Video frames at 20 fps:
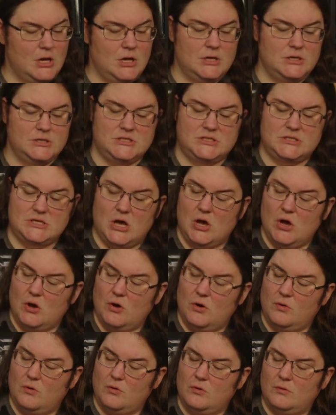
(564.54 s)

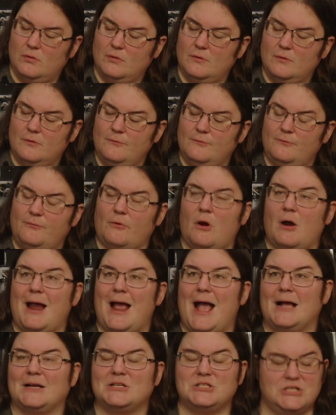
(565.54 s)
So for our
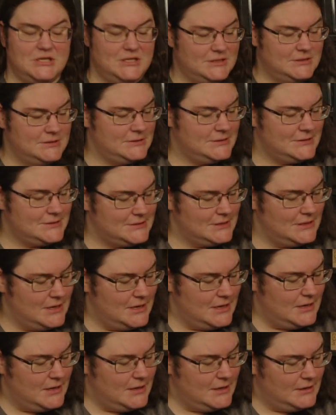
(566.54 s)
actions,
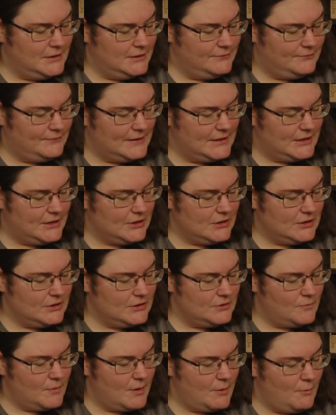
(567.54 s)
you
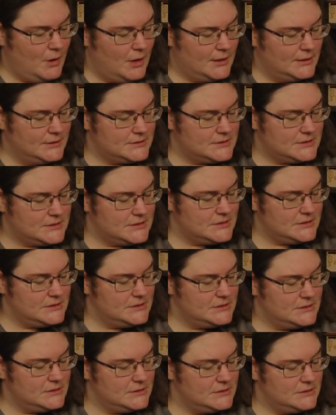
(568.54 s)
figure we want,
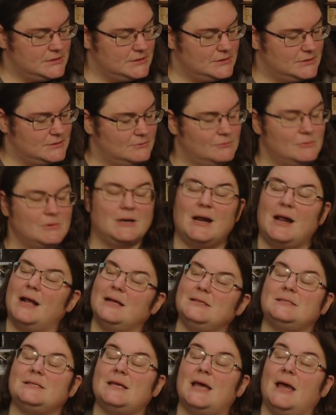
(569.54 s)
what did I
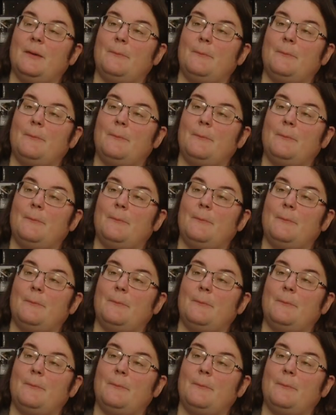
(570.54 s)
say,